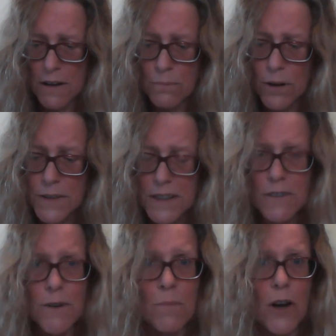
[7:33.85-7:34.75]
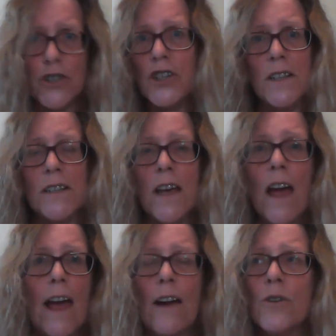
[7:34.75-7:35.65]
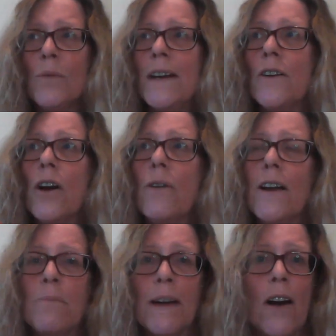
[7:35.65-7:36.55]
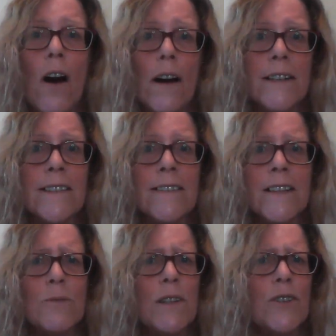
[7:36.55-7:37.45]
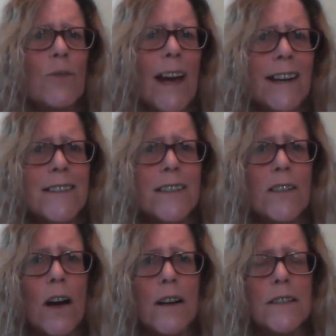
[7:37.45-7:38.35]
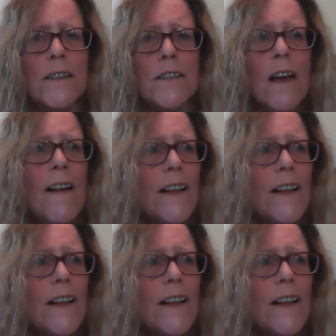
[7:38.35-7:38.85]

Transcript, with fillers: Positive emotions. How do we know how to be kind unless we do exercises